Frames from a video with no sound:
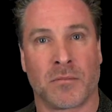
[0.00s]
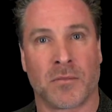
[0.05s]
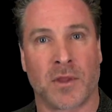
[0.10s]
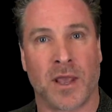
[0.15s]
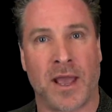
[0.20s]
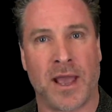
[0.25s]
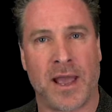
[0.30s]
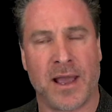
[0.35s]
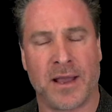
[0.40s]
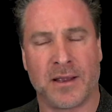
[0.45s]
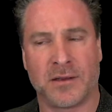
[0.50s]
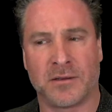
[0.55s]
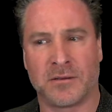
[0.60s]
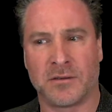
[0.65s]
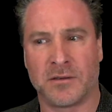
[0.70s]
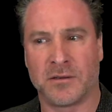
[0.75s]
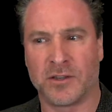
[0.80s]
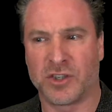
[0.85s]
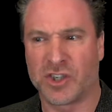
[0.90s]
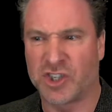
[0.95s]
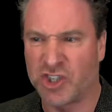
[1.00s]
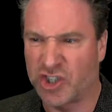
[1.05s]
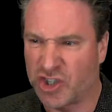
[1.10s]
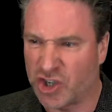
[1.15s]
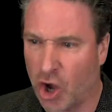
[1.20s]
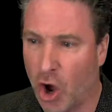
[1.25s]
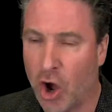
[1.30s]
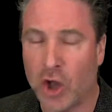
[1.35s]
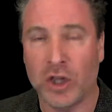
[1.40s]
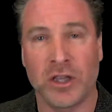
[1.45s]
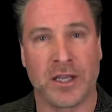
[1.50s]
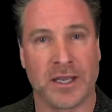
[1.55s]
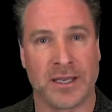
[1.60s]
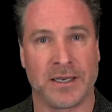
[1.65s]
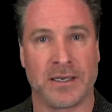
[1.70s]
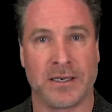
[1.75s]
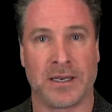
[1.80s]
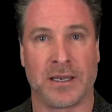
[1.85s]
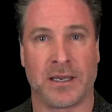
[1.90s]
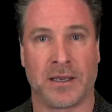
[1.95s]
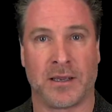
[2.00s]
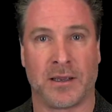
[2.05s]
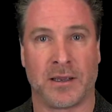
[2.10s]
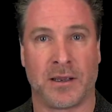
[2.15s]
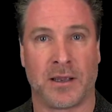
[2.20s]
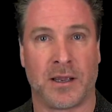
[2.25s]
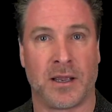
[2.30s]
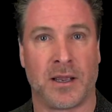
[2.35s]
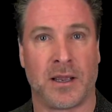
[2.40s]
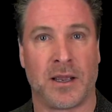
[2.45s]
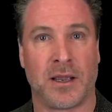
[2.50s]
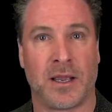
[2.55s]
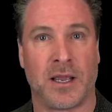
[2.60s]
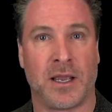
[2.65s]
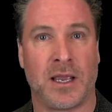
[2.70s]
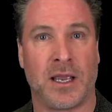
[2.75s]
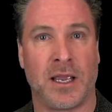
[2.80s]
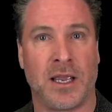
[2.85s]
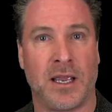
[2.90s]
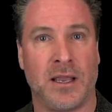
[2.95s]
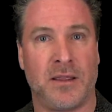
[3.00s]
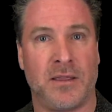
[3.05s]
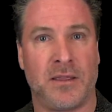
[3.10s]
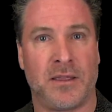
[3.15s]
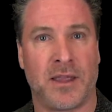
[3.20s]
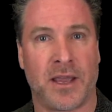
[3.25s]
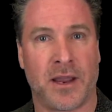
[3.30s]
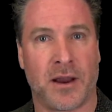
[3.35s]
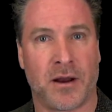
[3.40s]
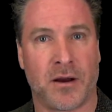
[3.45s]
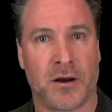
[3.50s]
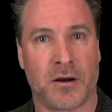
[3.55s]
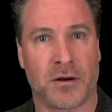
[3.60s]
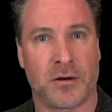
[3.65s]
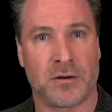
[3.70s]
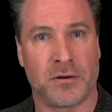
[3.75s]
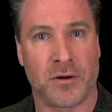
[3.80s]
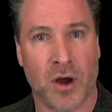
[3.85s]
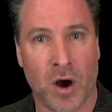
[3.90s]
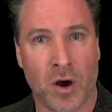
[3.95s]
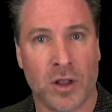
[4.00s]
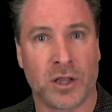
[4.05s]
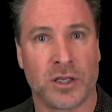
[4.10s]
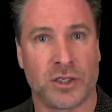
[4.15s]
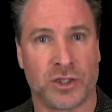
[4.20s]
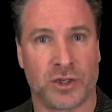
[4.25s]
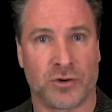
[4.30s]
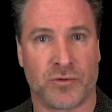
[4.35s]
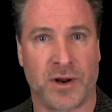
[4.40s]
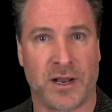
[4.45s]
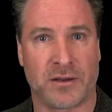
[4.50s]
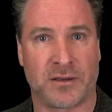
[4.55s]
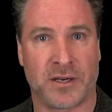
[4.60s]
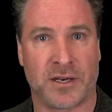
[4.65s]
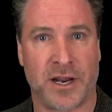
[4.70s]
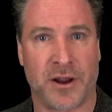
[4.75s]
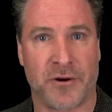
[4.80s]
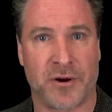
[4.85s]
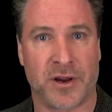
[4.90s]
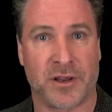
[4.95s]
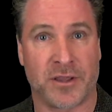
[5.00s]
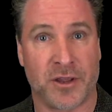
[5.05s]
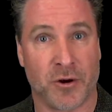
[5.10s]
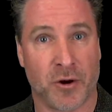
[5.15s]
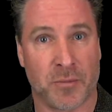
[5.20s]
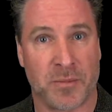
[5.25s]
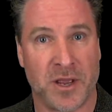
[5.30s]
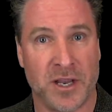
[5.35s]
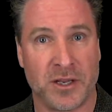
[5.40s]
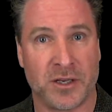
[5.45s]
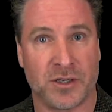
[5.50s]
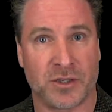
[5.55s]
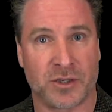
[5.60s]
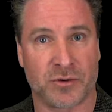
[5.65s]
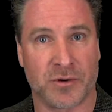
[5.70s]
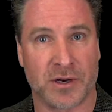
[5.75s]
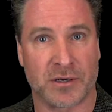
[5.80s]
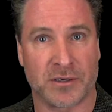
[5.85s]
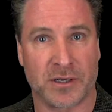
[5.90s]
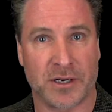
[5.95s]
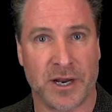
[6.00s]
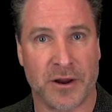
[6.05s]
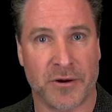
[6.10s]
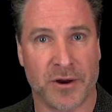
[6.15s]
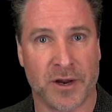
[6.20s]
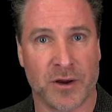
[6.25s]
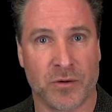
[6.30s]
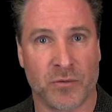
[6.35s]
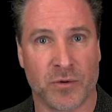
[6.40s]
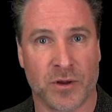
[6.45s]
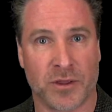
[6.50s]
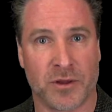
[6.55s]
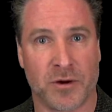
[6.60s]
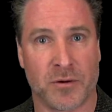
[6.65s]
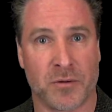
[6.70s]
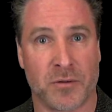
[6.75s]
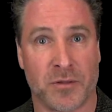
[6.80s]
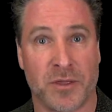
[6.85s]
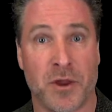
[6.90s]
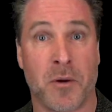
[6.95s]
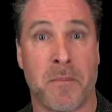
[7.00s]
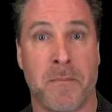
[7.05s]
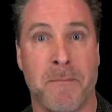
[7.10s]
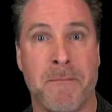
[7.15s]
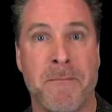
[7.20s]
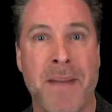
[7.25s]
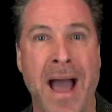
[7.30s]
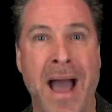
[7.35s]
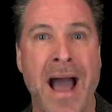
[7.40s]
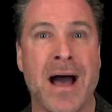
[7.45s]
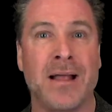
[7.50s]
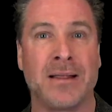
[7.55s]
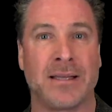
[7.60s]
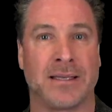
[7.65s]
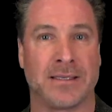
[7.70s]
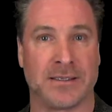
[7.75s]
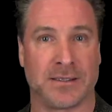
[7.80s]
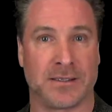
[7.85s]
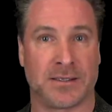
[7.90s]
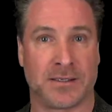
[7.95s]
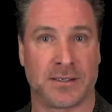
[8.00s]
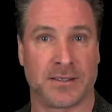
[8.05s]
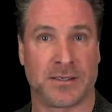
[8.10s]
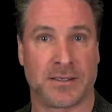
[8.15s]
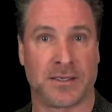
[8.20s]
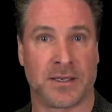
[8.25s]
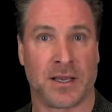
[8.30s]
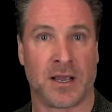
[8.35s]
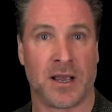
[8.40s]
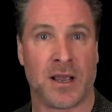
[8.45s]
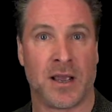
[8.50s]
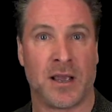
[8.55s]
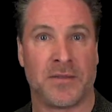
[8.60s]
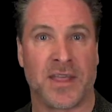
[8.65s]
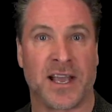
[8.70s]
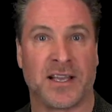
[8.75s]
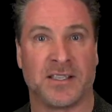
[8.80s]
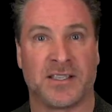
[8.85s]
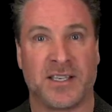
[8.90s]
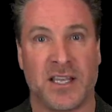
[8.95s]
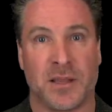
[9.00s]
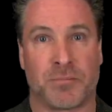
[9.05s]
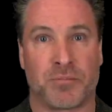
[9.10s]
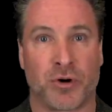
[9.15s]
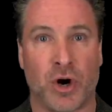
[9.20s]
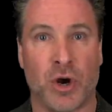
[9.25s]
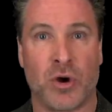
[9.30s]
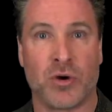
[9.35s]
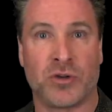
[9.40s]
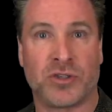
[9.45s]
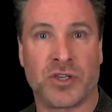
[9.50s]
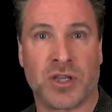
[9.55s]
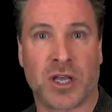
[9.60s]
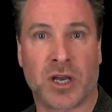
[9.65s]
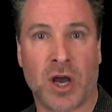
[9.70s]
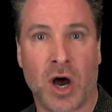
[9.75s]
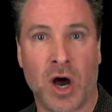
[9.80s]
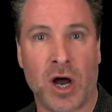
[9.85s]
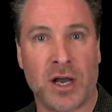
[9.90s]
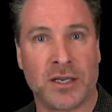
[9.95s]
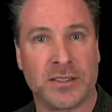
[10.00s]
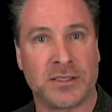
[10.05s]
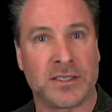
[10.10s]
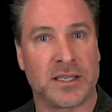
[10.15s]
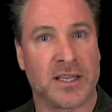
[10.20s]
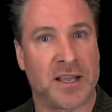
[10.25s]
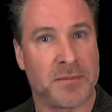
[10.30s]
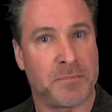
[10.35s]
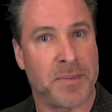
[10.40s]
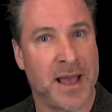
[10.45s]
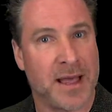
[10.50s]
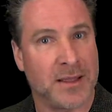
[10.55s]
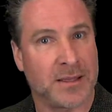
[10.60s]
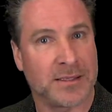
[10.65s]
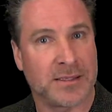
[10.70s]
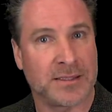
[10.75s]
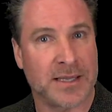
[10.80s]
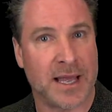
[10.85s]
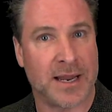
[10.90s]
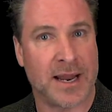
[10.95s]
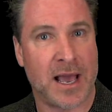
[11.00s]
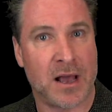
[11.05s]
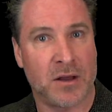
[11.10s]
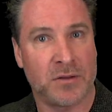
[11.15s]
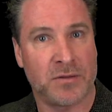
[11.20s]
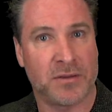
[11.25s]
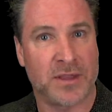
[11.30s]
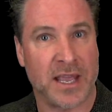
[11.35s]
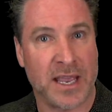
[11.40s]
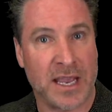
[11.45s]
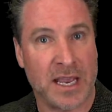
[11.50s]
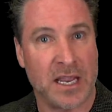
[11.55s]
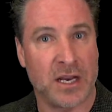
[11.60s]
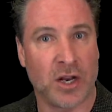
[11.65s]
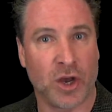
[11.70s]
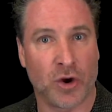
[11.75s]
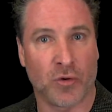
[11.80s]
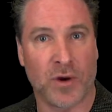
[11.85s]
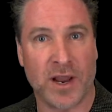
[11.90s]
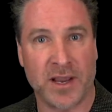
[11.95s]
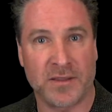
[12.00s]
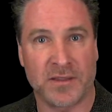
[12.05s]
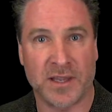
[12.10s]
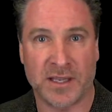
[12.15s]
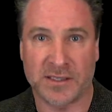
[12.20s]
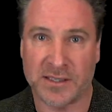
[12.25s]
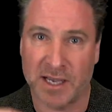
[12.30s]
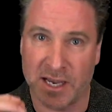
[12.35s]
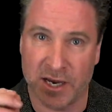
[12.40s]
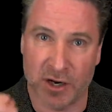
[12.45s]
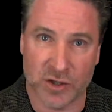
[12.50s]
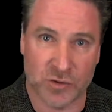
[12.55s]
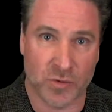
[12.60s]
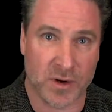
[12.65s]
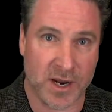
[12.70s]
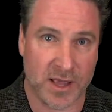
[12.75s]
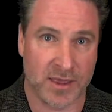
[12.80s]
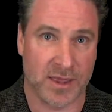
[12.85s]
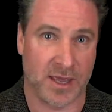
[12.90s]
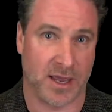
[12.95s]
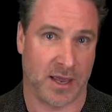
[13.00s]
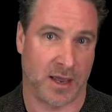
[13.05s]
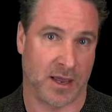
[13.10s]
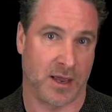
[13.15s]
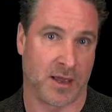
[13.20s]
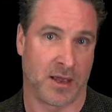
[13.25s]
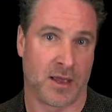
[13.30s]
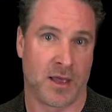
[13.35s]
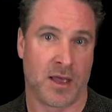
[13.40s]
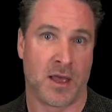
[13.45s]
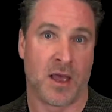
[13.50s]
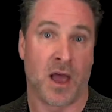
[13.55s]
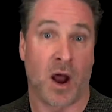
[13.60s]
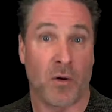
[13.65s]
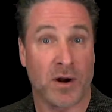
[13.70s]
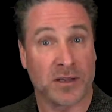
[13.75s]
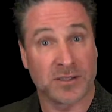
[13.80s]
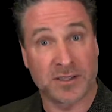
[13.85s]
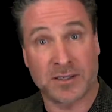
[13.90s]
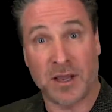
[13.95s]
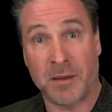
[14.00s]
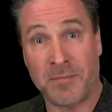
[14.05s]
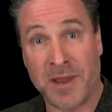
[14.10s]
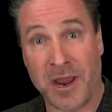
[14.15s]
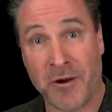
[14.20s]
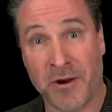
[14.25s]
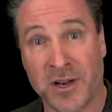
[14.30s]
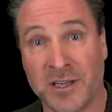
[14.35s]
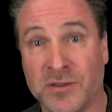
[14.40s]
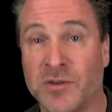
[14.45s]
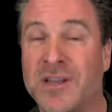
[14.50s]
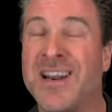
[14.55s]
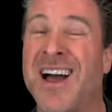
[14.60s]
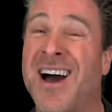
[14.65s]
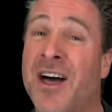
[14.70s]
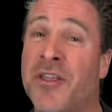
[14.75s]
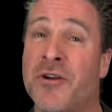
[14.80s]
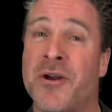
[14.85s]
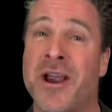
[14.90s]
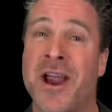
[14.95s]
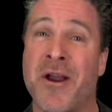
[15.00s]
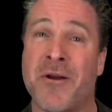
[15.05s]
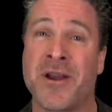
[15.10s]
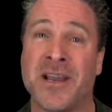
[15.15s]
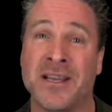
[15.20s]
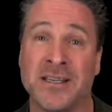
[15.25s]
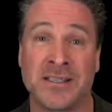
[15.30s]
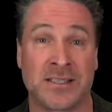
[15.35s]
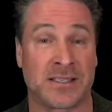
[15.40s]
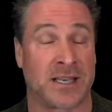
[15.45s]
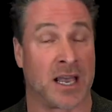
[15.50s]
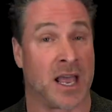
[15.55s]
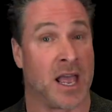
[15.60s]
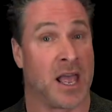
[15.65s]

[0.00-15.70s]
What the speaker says: and solid in their knowledge around an area, their opinions around an area, where they're balanced. They can see the pros and the cons, and they balance that out, and they integrate, and they say, here's what I think. Around some areas and other areas,